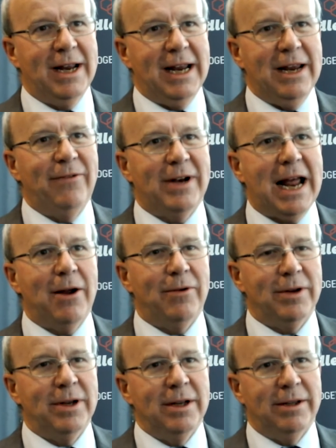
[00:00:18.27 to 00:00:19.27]
even out
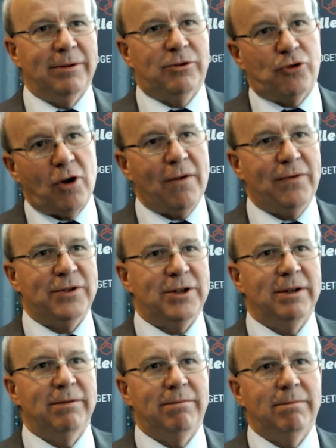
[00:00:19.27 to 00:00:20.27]
the troughs
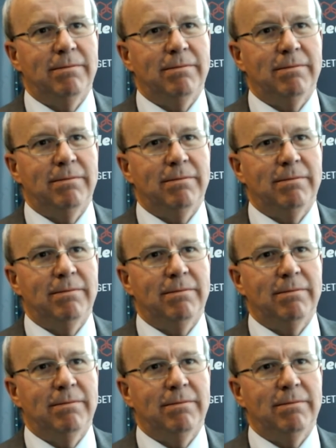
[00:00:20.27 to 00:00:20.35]
and